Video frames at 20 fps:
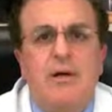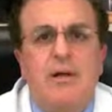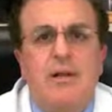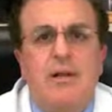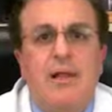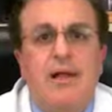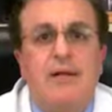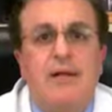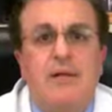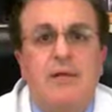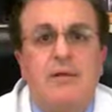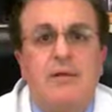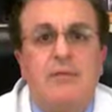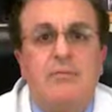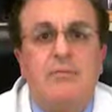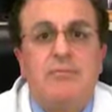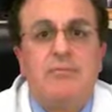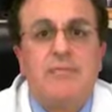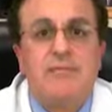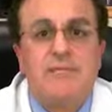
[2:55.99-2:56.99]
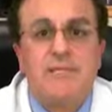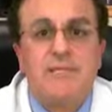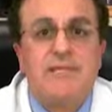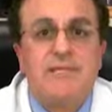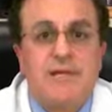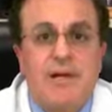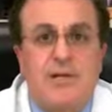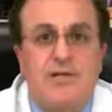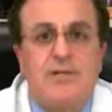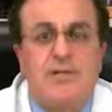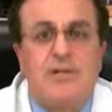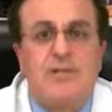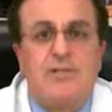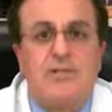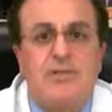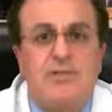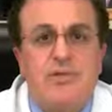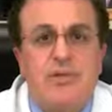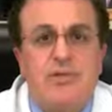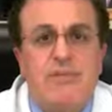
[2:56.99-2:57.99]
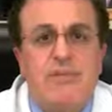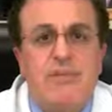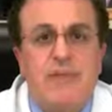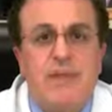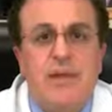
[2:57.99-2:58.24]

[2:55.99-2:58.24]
like a C-section incision.